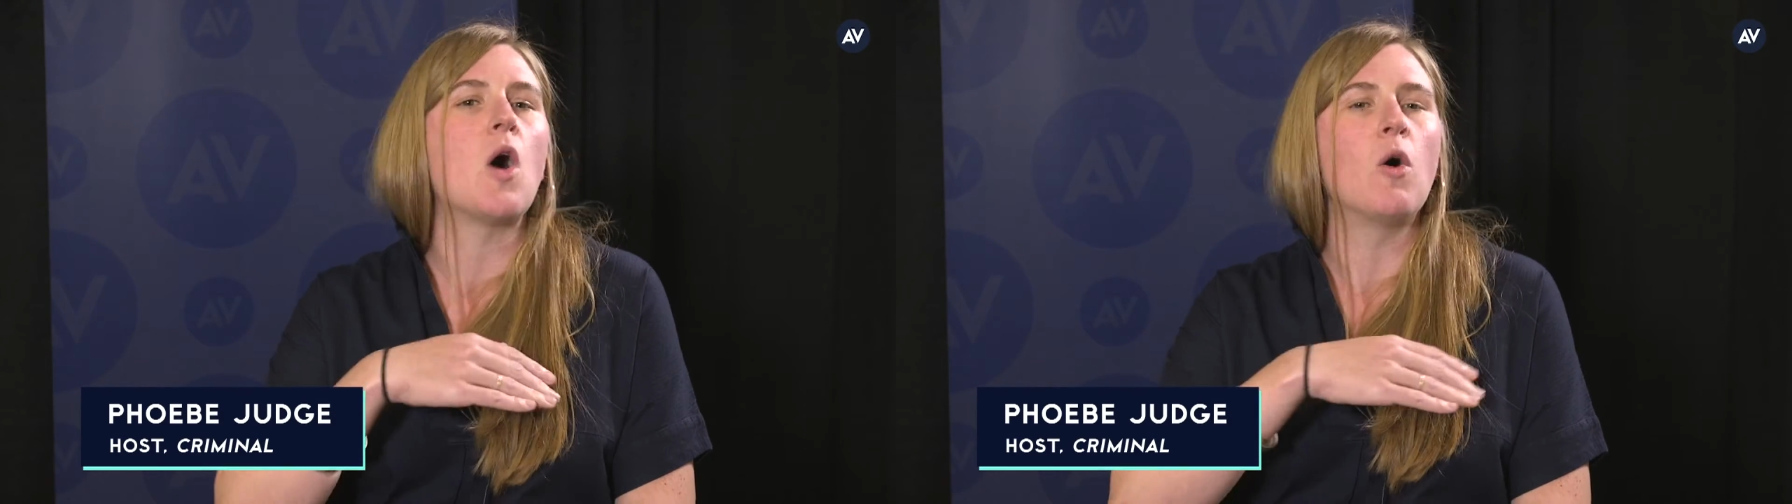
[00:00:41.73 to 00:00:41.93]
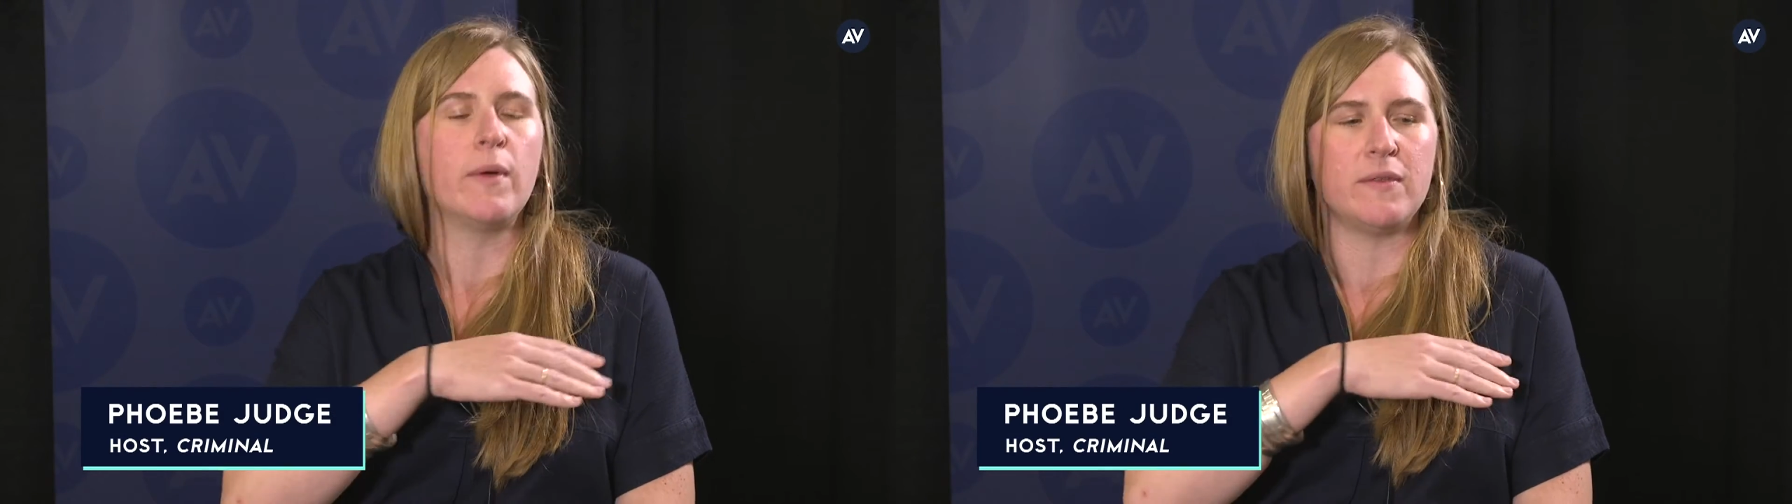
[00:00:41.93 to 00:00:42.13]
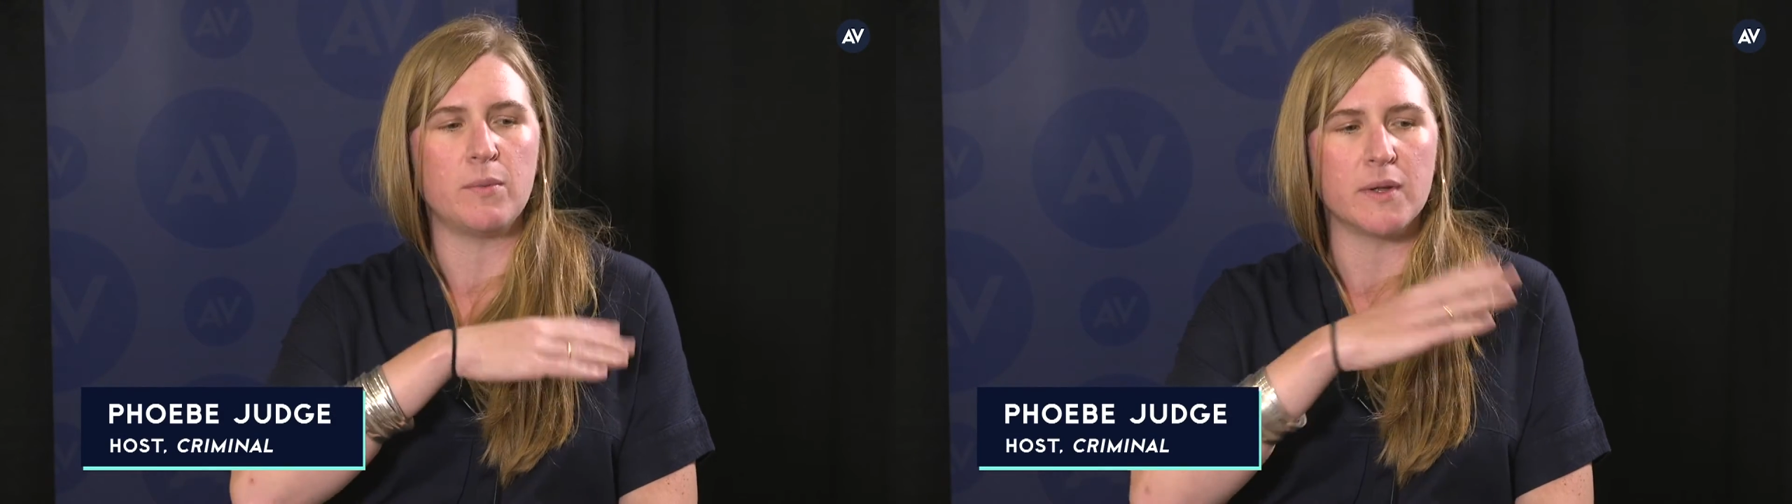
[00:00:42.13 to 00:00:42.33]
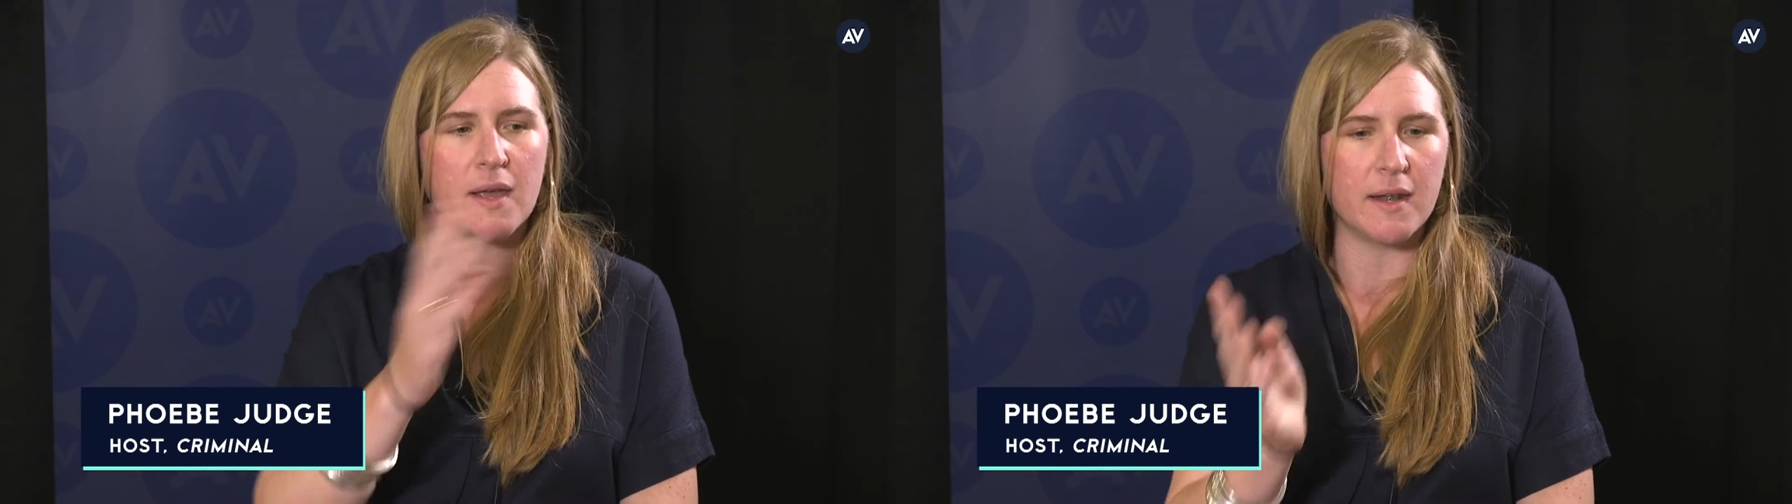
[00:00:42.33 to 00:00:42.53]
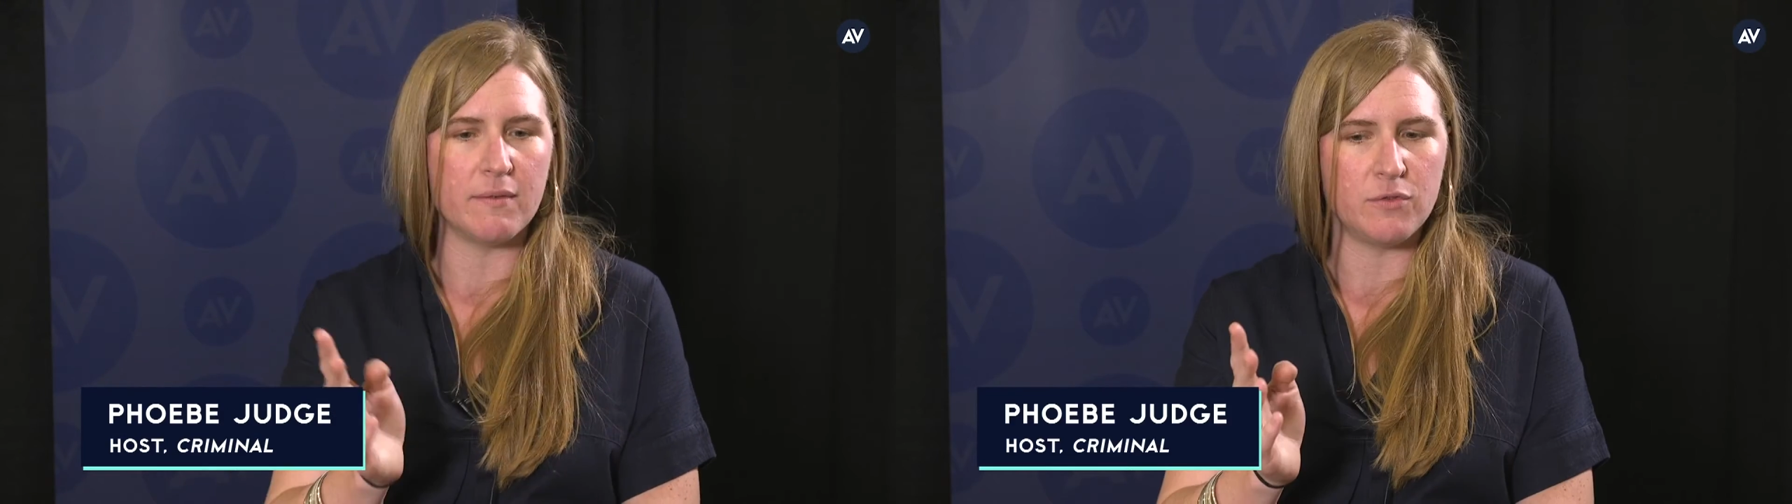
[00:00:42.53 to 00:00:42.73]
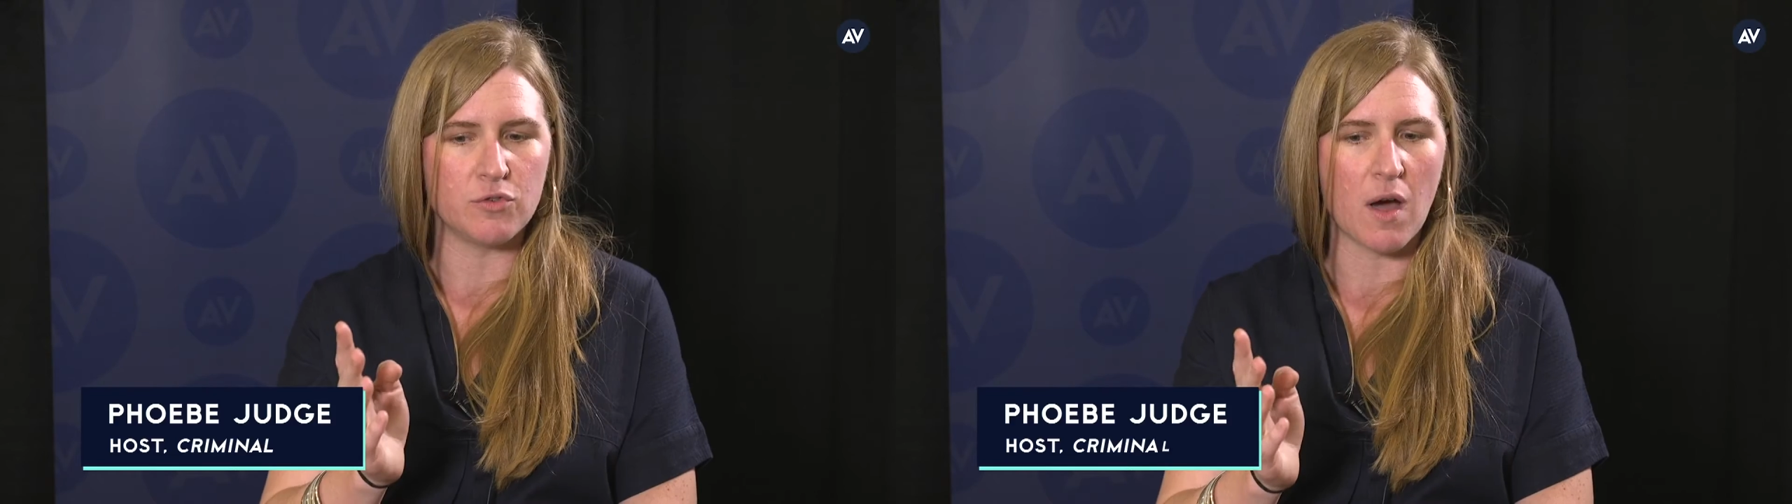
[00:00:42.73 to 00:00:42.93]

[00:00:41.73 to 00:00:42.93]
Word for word: always what kind of